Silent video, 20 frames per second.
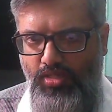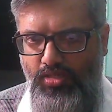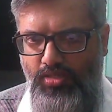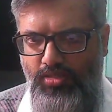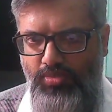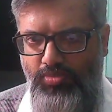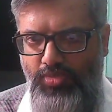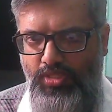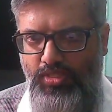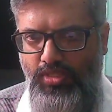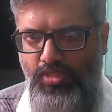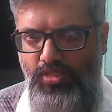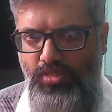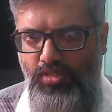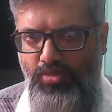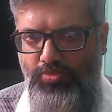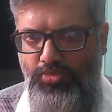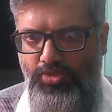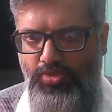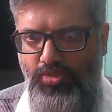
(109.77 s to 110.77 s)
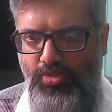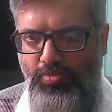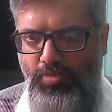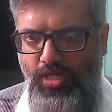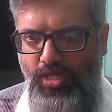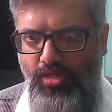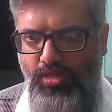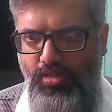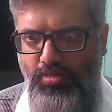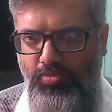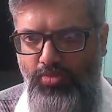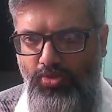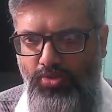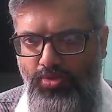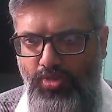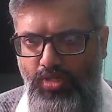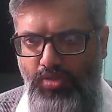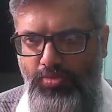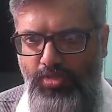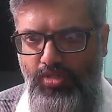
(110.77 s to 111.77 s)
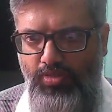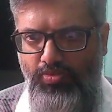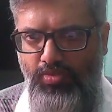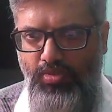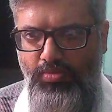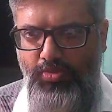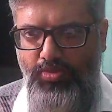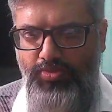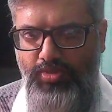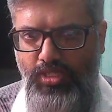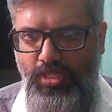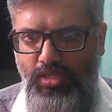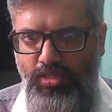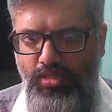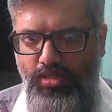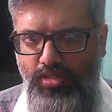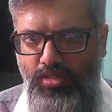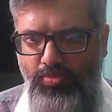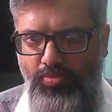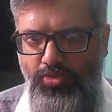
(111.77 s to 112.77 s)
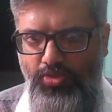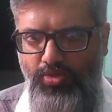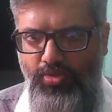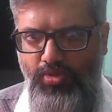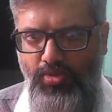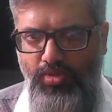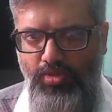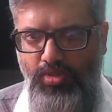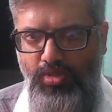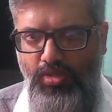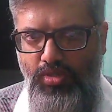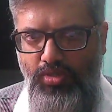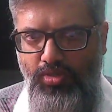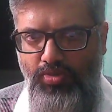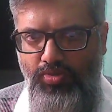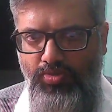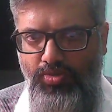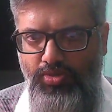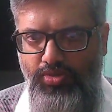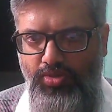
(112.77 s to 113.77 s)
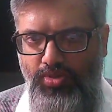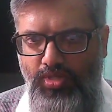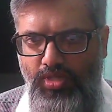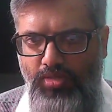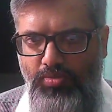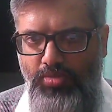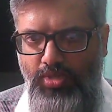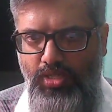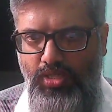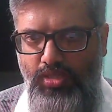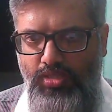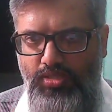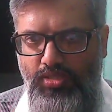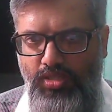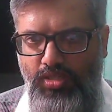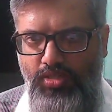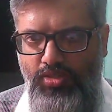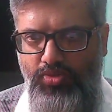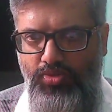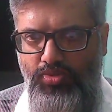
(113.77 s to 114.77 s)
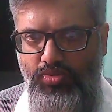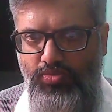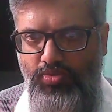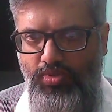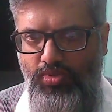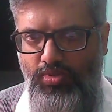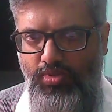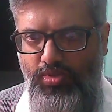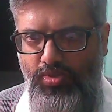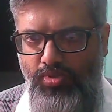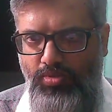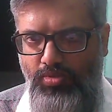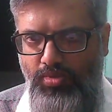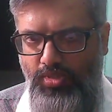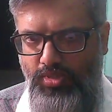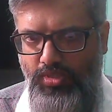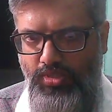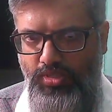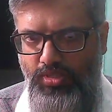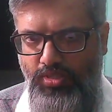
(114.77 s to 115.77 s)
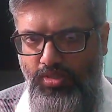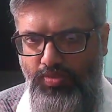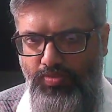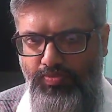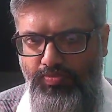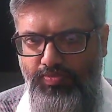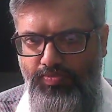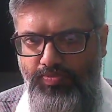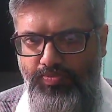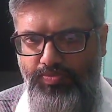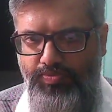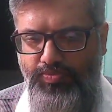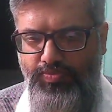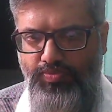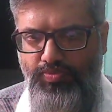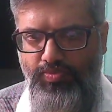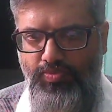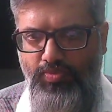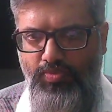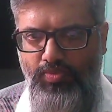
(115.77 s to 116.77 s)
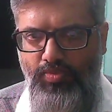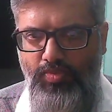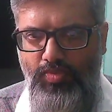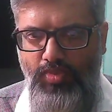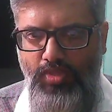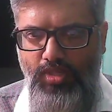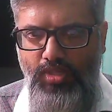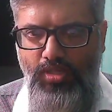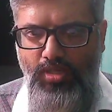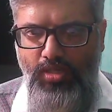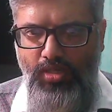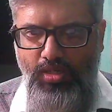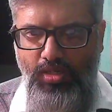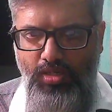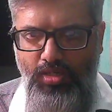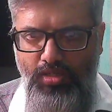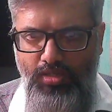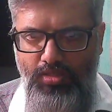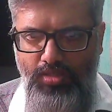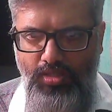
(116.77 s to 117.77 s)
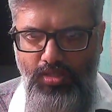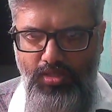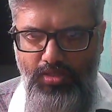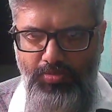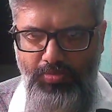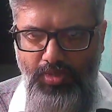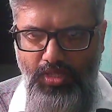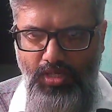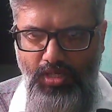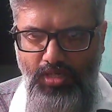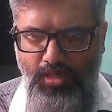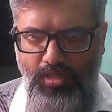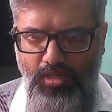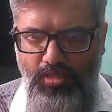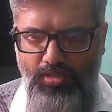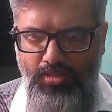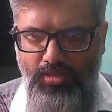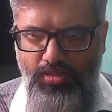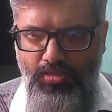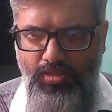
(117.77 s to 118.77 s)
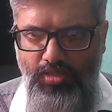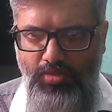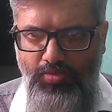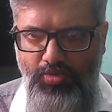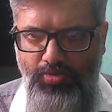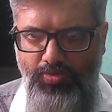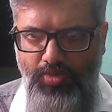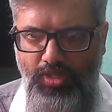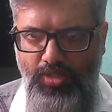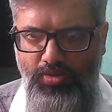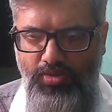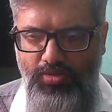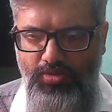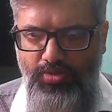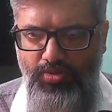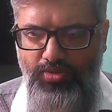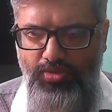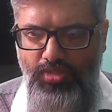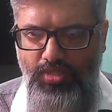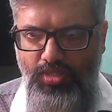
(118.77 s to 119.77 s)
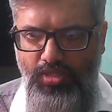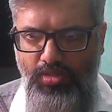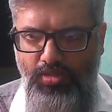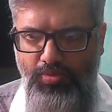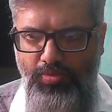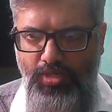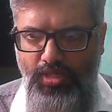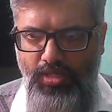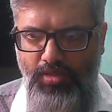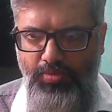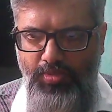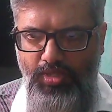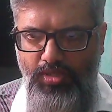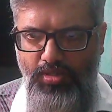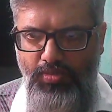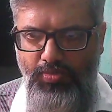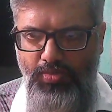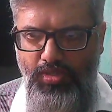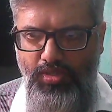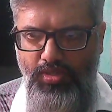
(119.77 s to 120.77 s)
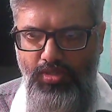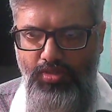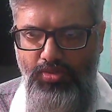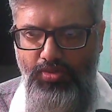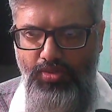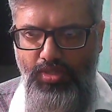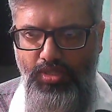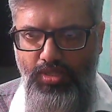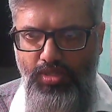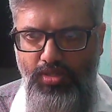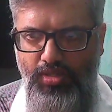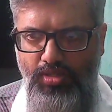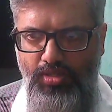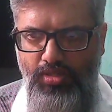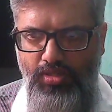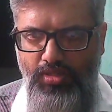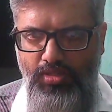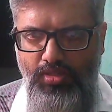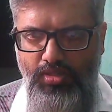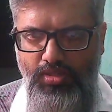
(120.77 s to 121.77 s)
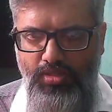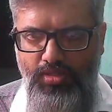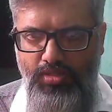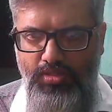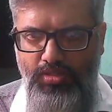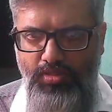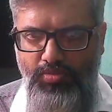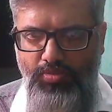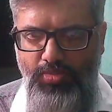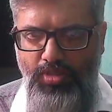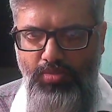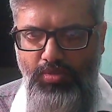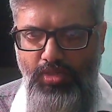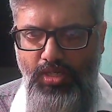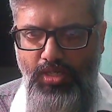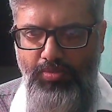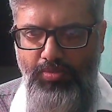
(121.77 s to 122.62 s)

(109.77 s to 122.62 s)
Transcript: Post method. A generally more reliable method of passing information to a backend program is the post method. This method packages the information in exactly the same way as the get